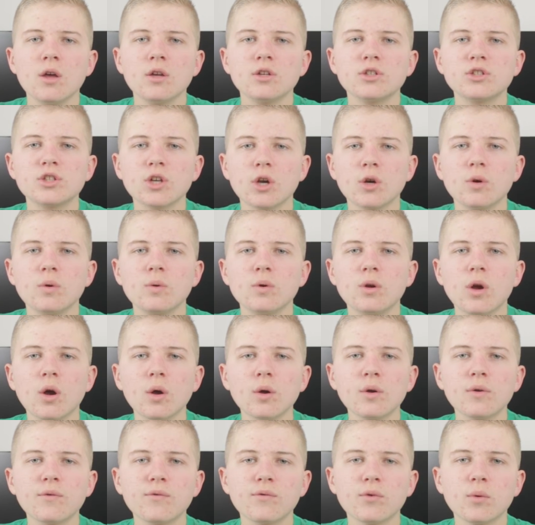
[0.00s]
So
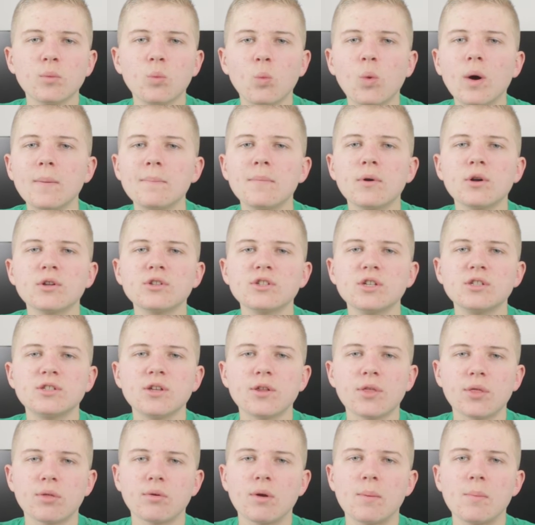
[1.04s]
going from one monitor
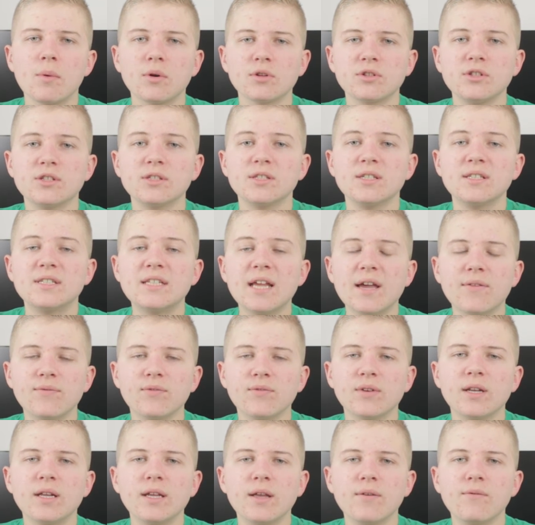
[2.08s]
to three monitors is
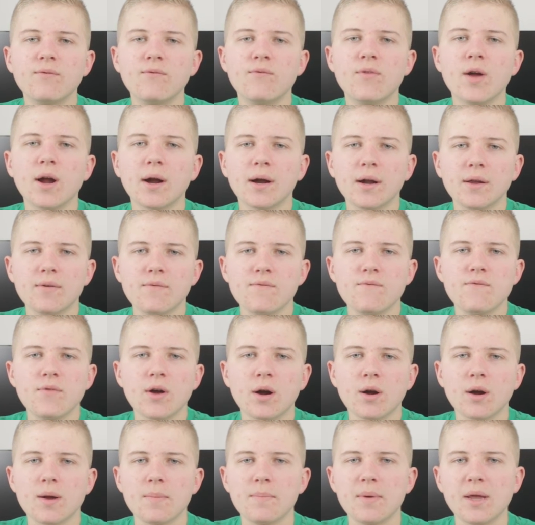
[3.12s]
definitely a very,
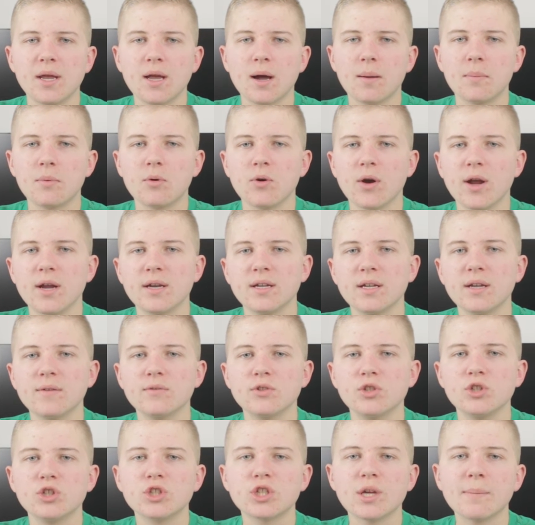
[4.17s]
very big upgrade. It gives
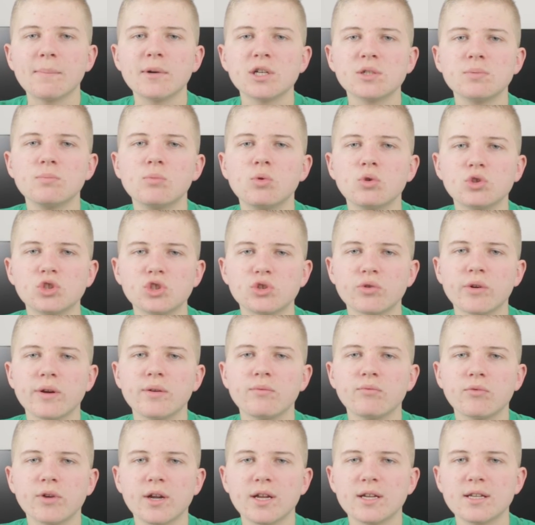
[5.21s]
you so much more
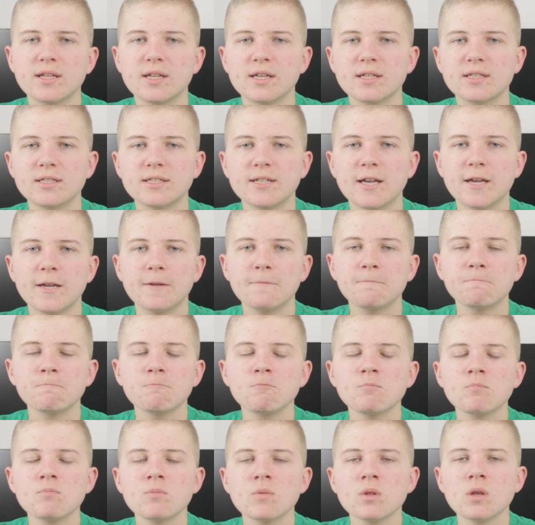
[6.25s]
screen real estate.
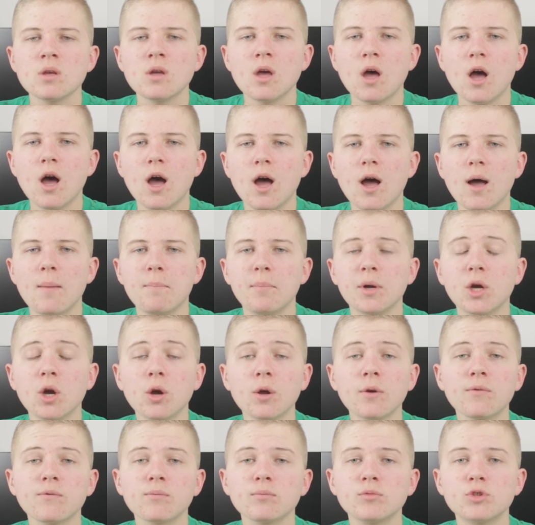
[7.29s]
But
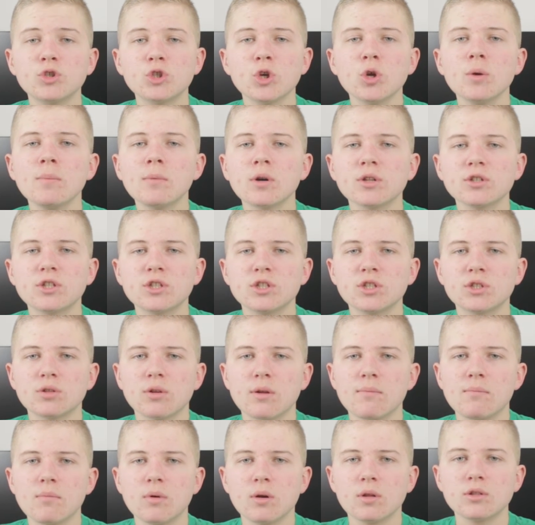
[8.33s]
going from two monitors
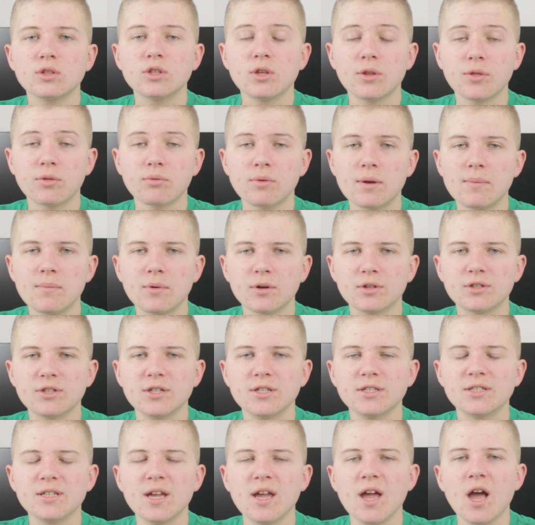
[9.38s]
to three
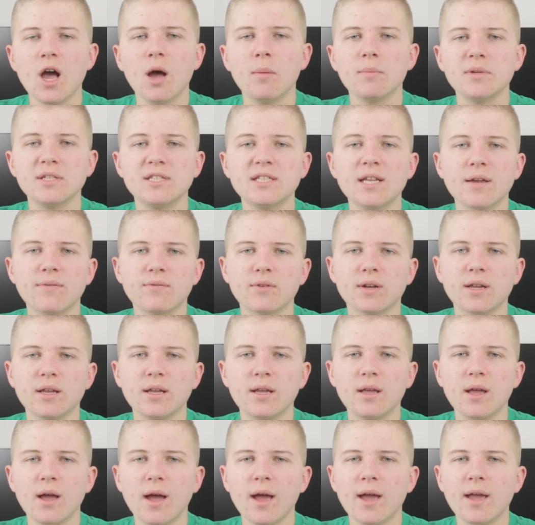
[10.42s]
monitors is
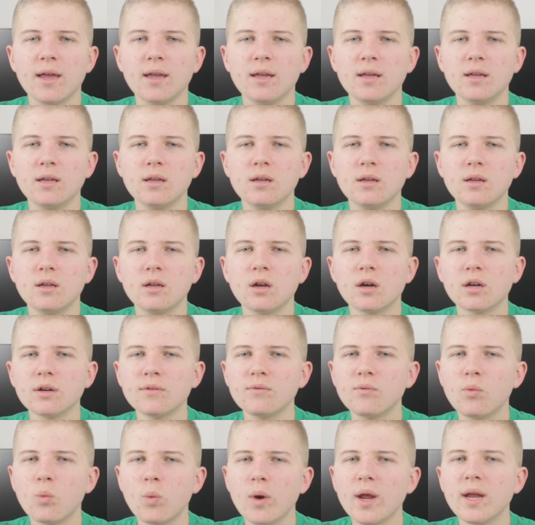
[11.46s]
definitely a kind
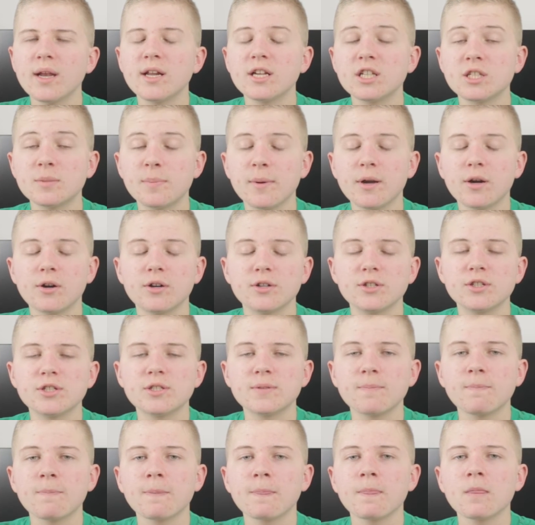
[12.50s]
of weird
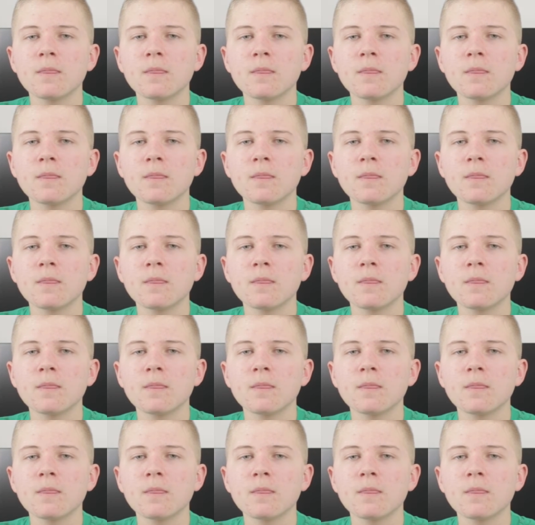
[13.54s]
experience.